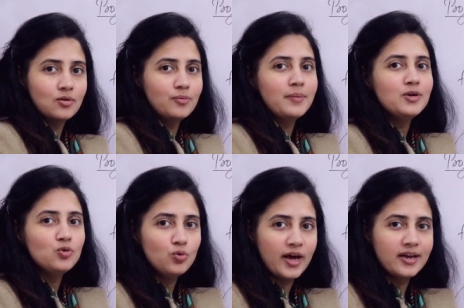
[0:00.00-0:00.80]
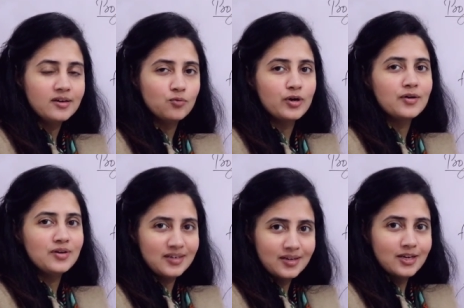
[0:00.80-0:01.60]
or maybe two line,
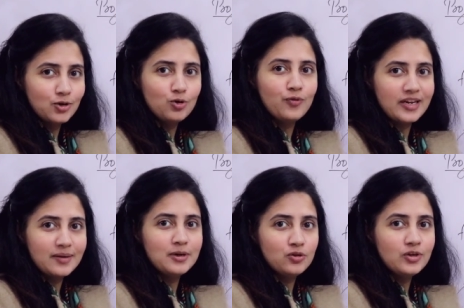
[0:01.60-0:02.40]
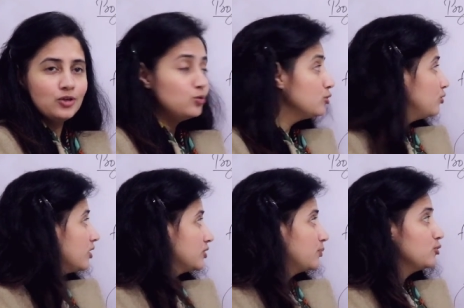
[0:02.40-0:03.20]
whatever, you know, variable you will use, you
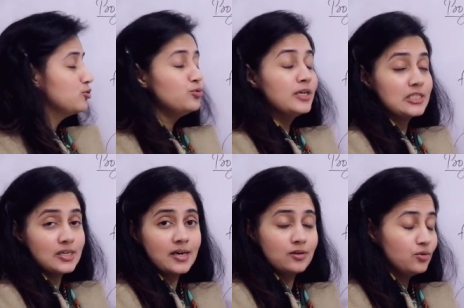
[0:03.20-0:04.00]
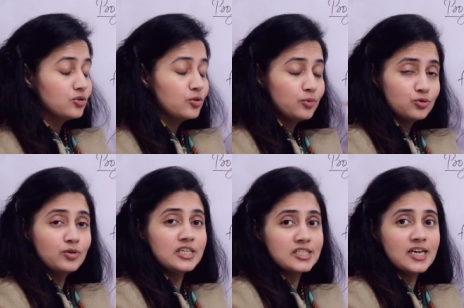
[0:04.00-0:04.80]
are supposed to initialize, you are supposed
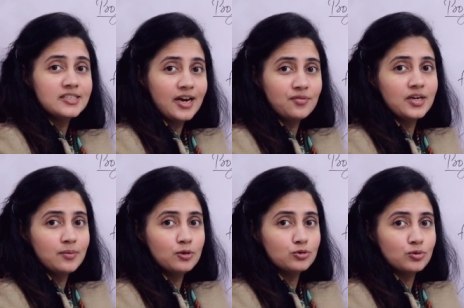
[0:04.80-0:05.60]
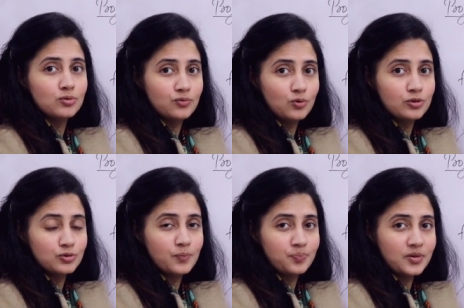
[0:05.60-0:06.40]
to initialize that variable
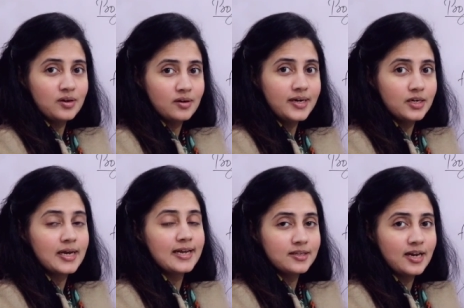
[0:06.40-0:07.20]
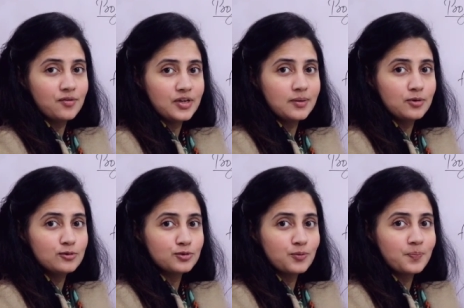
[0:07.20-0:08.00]
also, yeah, right, declare that variable
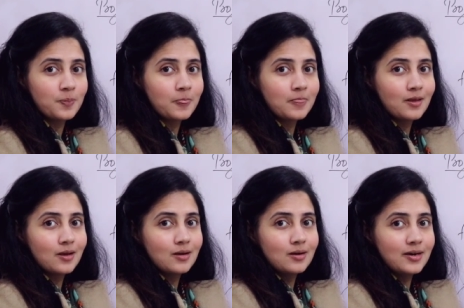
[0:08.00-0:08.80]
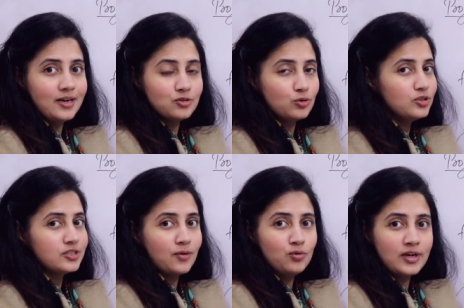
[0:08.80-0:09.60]
also, right. So you
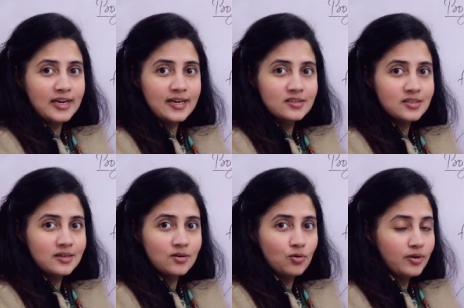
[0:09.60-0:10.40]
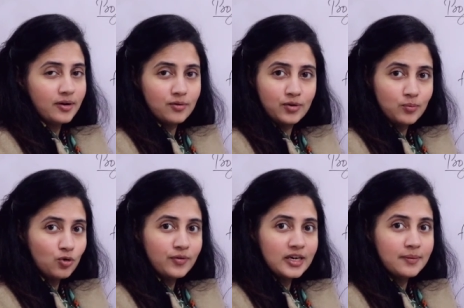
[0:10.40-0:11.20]
just have to declare a one
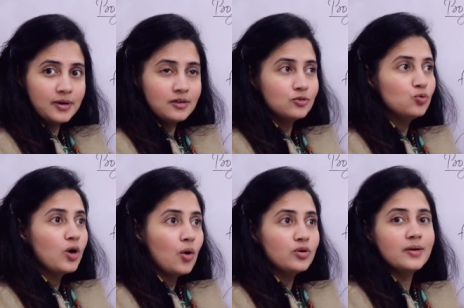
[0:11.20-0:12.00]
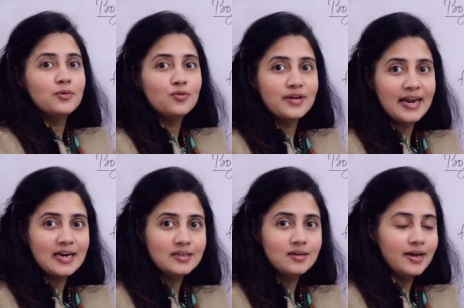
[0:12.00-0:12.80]
more variable to count number of
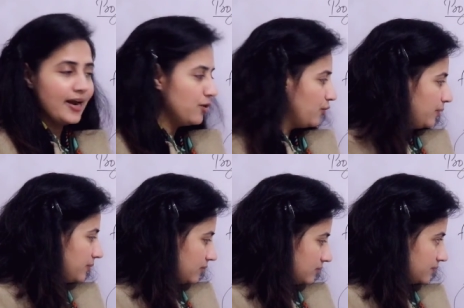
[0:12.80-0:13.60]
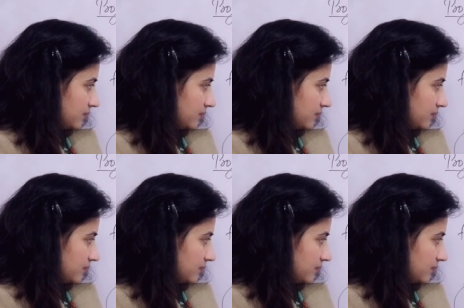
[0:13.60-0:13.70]
character, and one